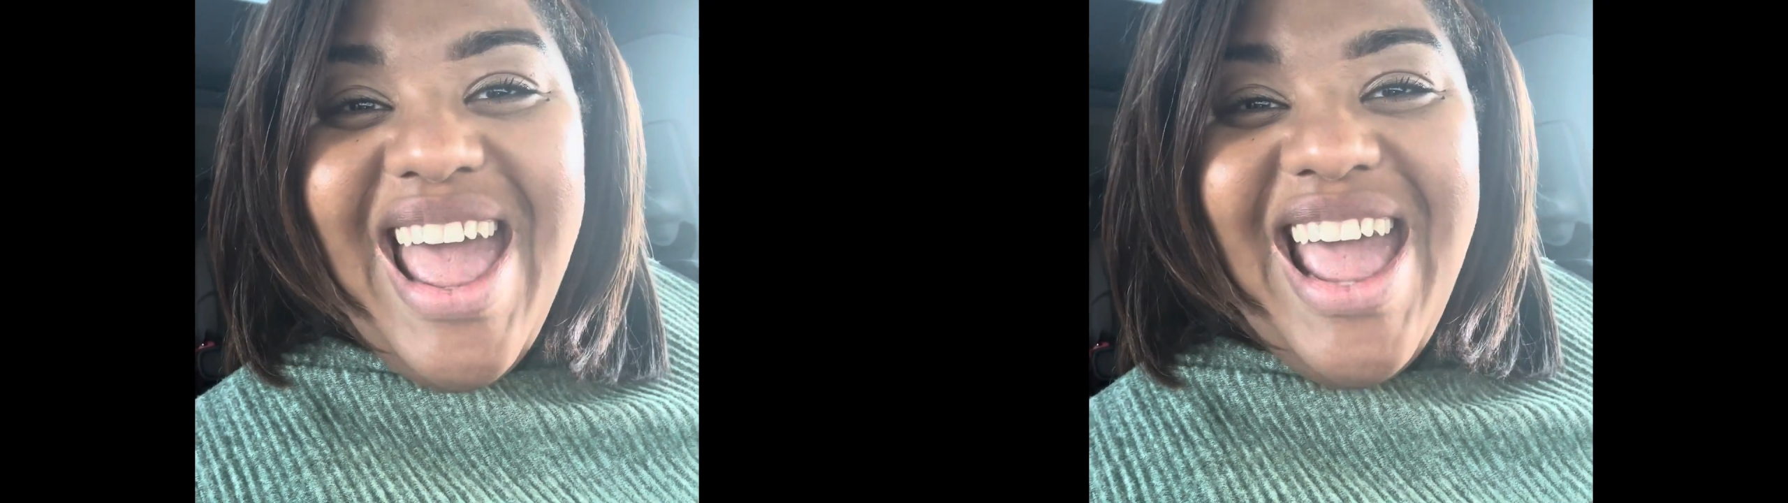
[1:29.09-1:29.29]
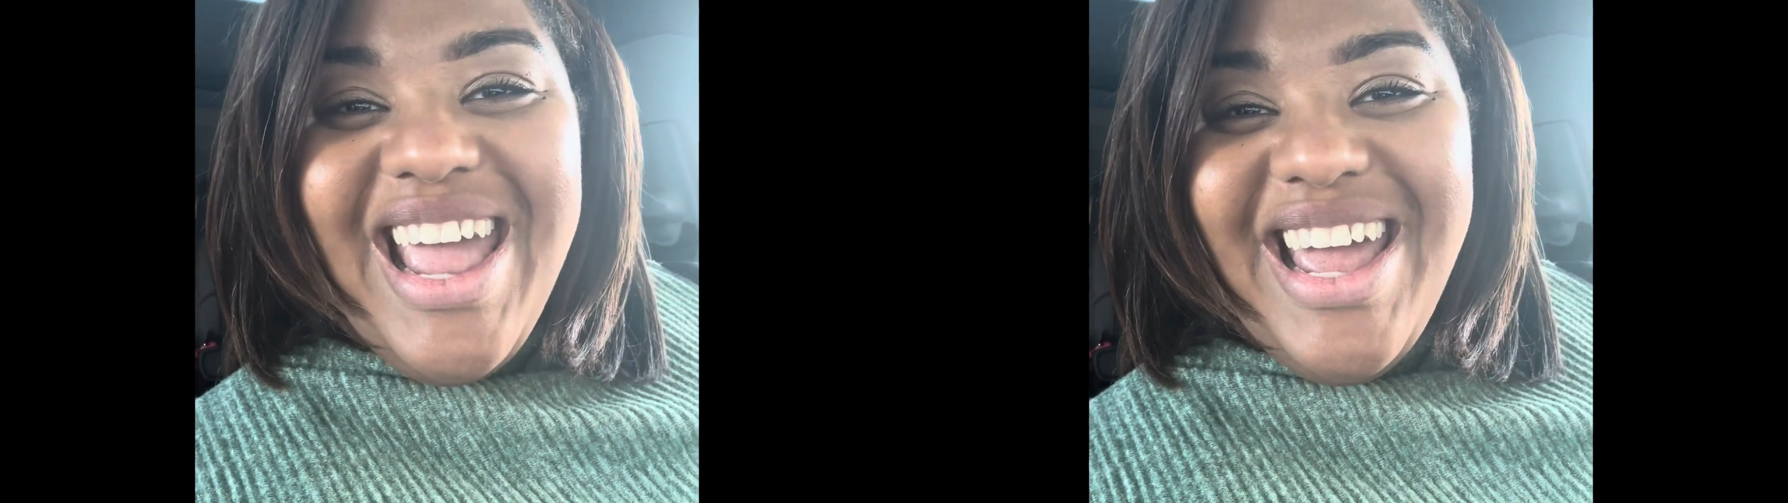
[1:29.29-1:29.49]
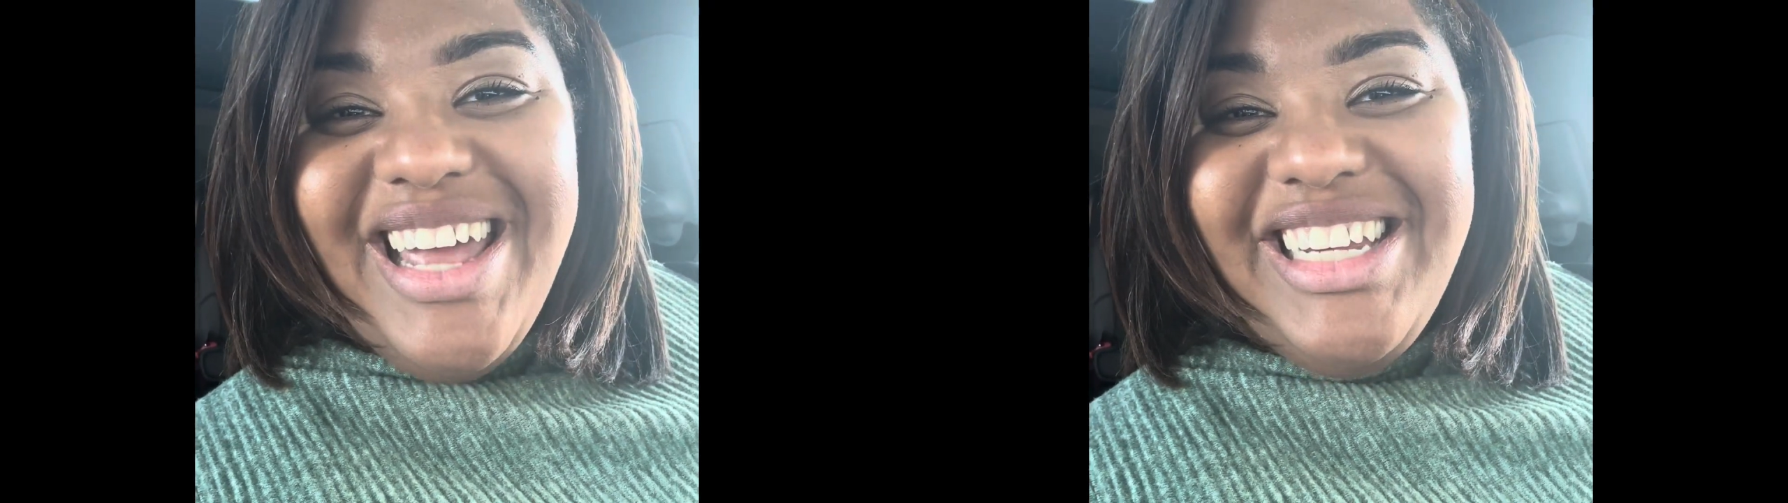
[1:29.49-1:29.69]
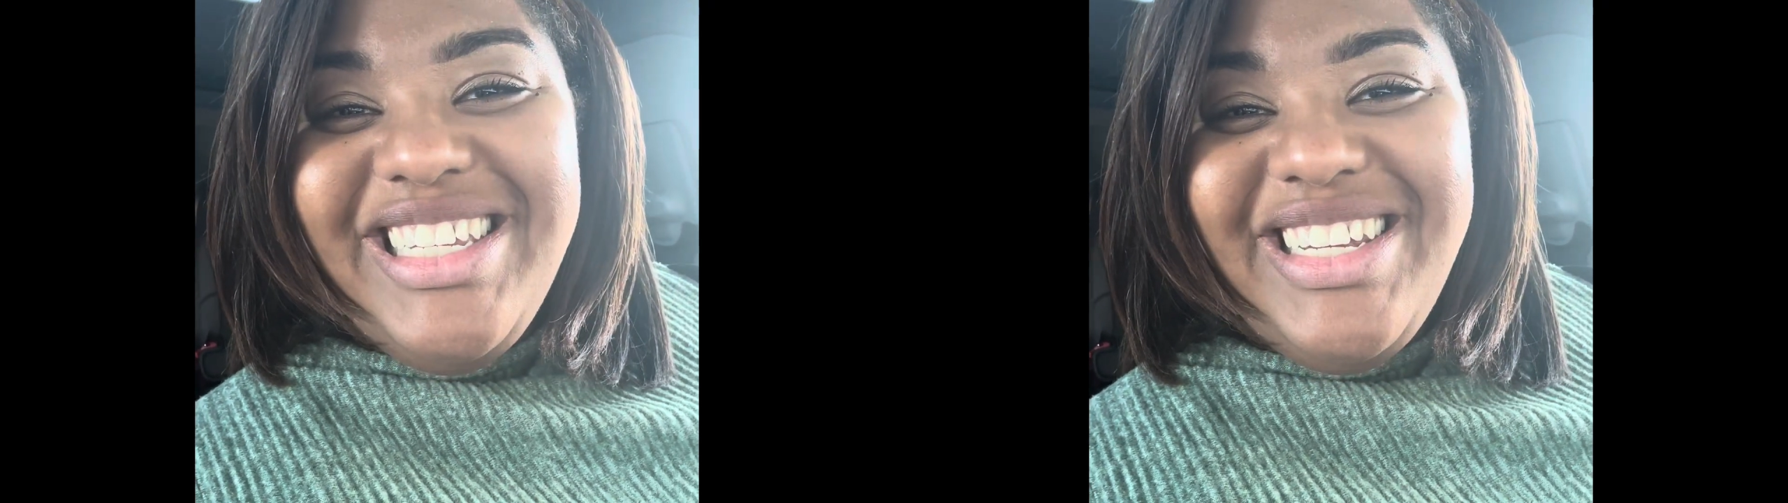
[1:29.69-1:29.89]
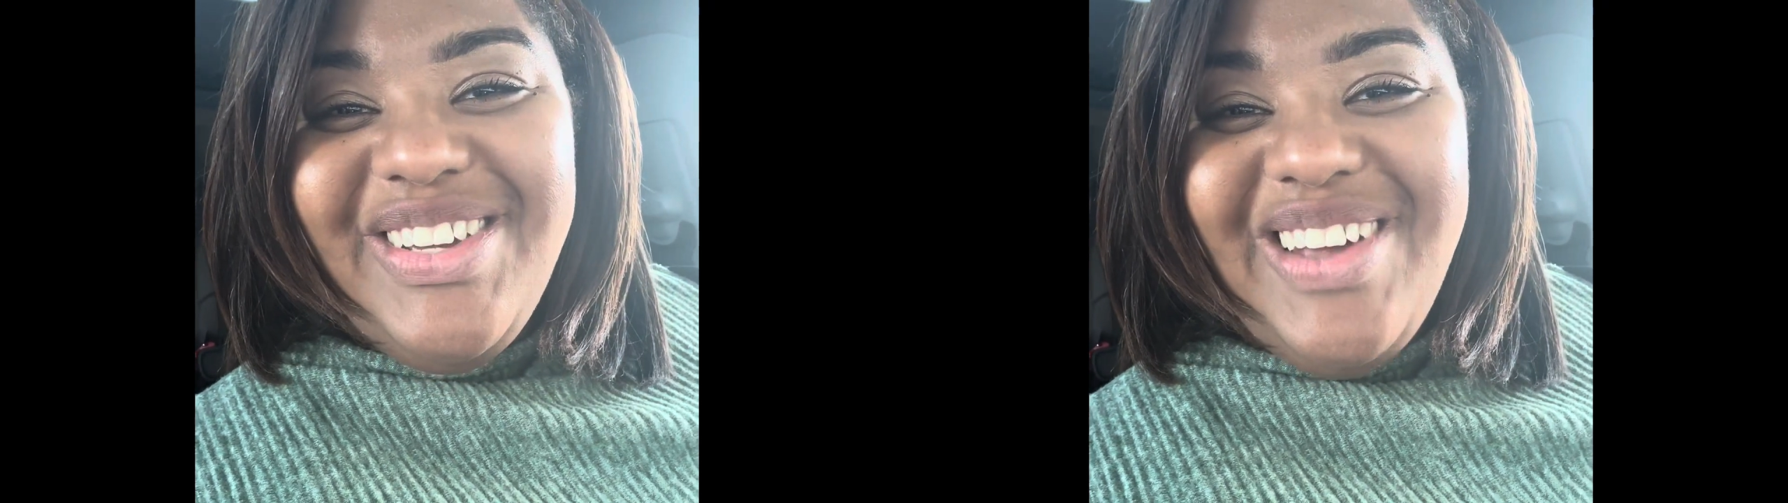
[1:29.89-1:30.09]
and
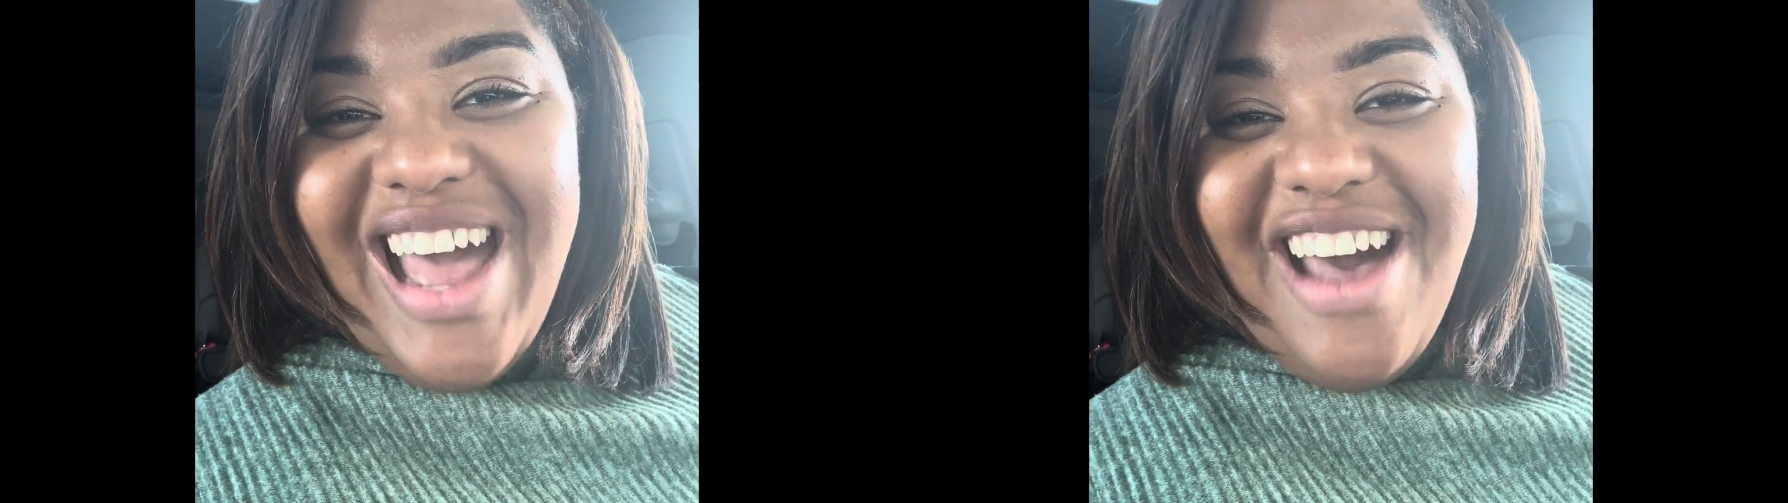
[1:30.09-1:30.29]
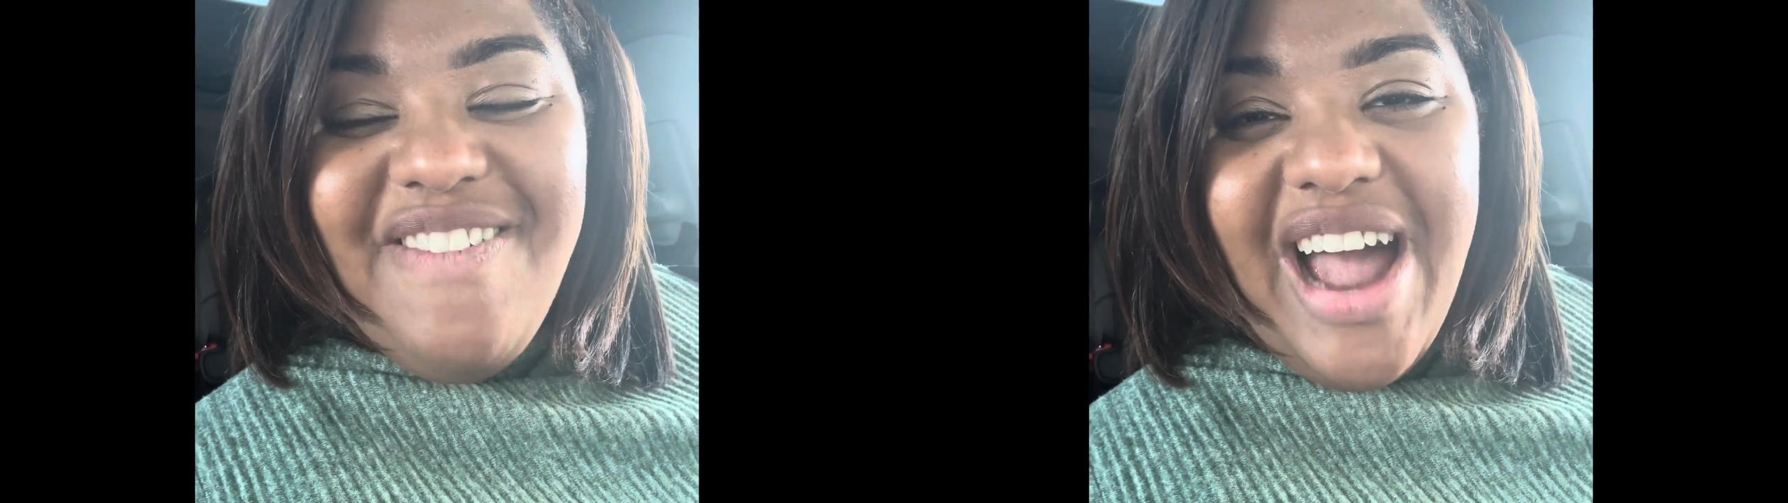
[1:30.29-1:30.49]
to have